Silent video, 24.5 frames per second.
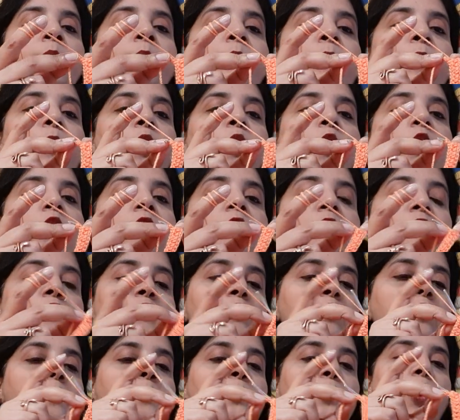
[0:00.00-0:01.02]
pure
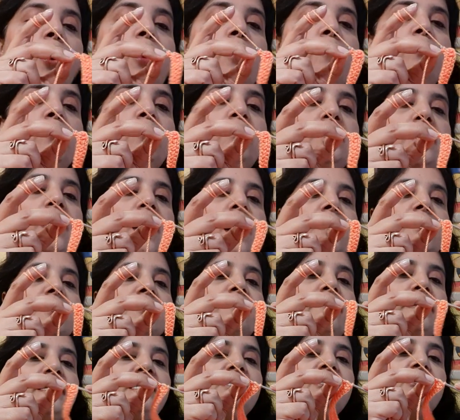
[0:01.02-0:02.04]
wool yarn is very